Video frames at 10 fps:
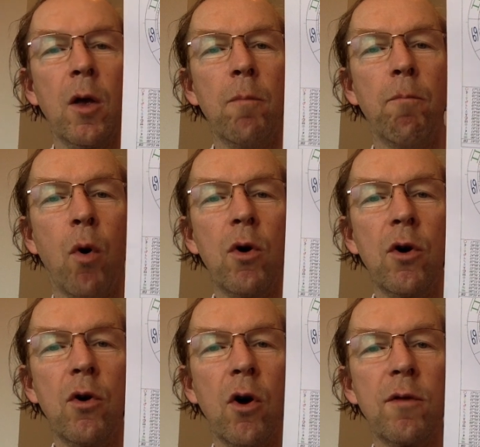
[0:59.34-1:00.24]
more
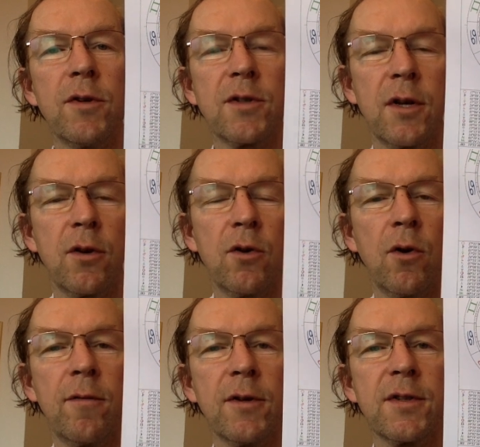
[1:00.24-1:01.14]
nervous and
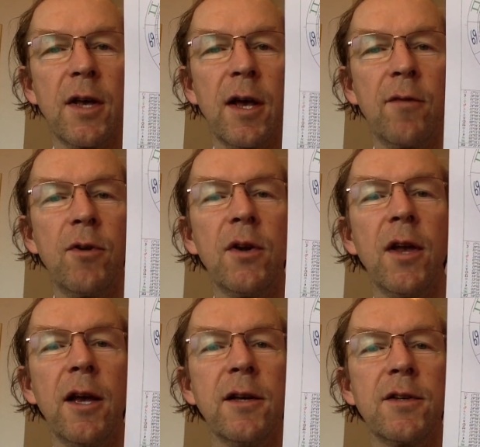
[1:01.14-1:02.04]
nervous every
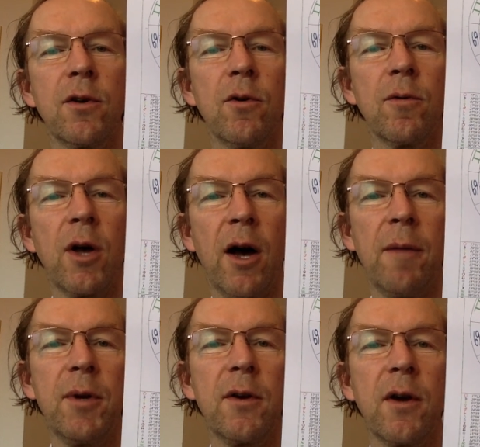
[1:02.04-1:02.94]
day, so
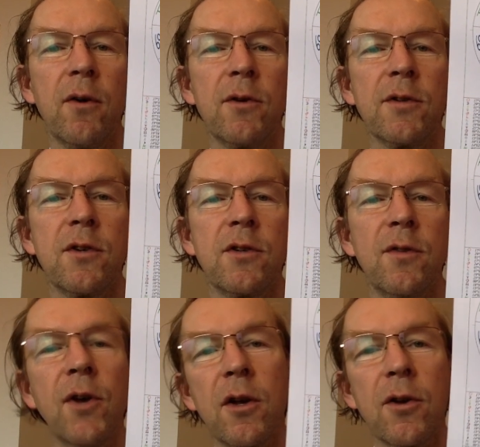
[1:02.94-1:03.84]
calming down is a
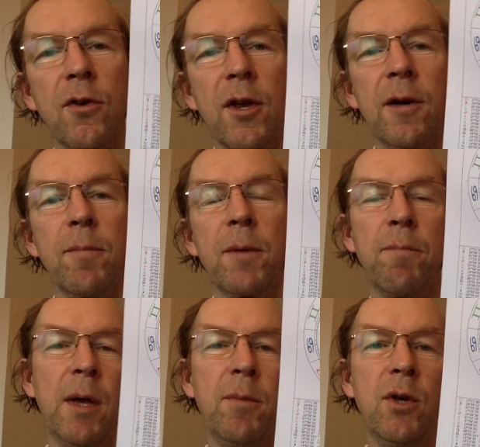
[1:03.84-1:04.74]
difficult thing, but
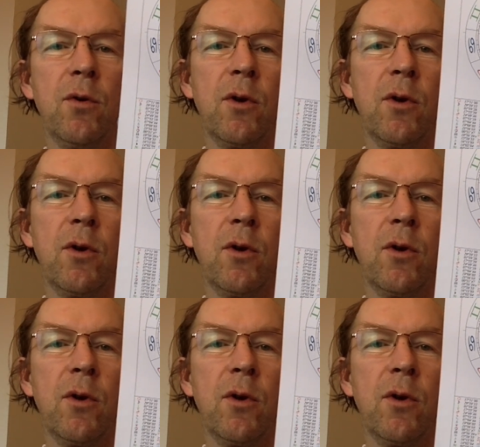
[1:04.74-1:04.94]
maybe you